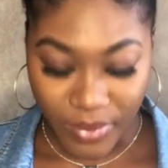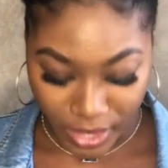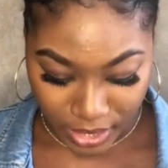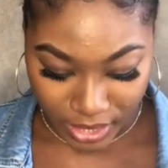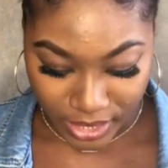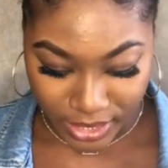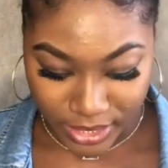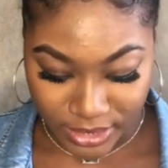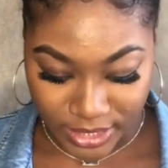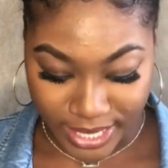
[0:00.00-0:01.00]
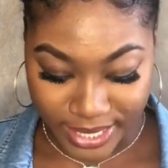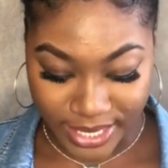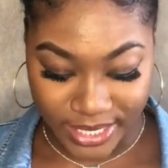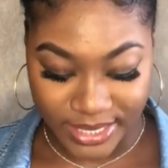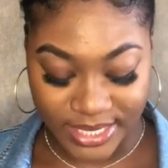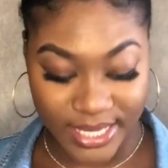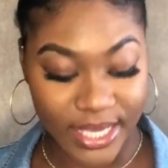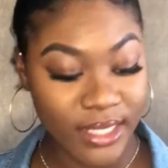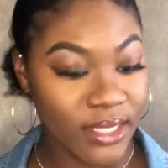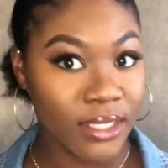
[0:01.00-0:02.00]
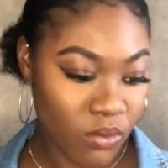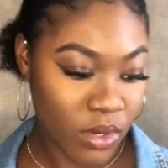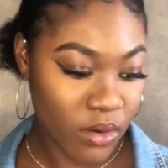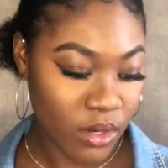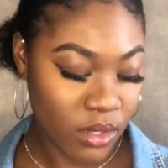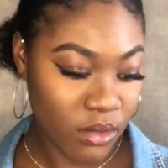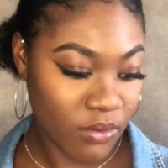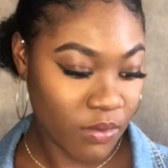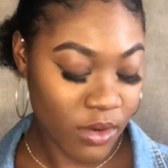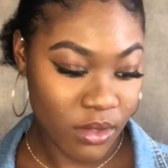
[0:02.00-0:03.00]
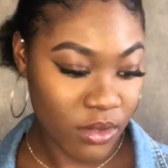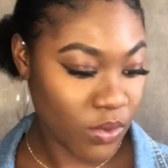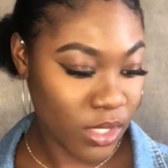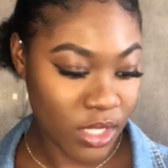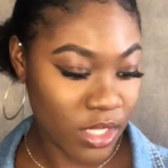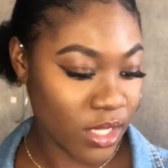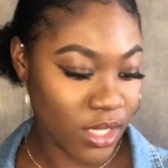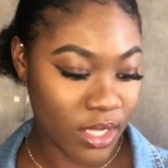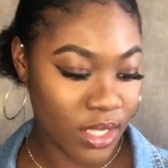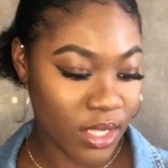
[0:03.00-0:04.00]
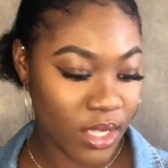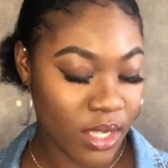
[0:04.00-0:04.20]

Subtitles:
it says, where is the first question?